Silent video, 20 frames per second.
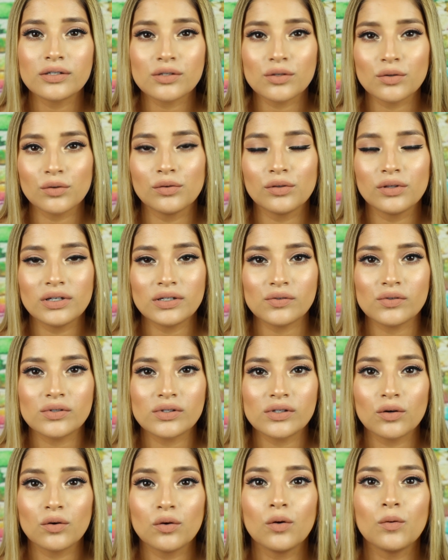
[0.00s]
So this
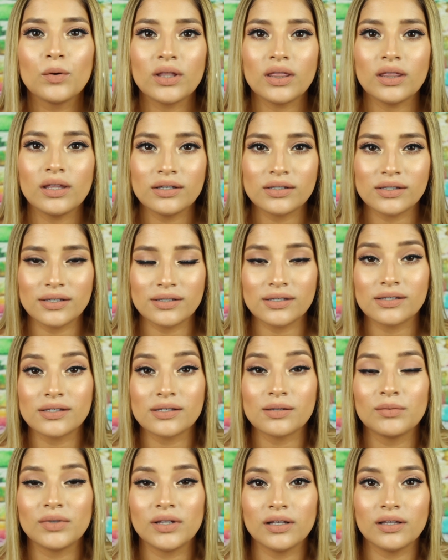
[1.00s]
was the goal with this. This is
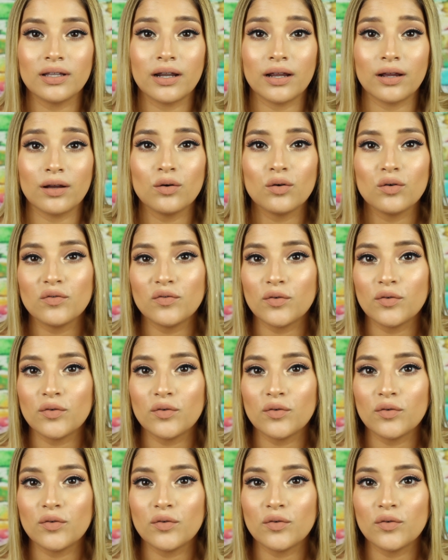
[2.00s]
something that I go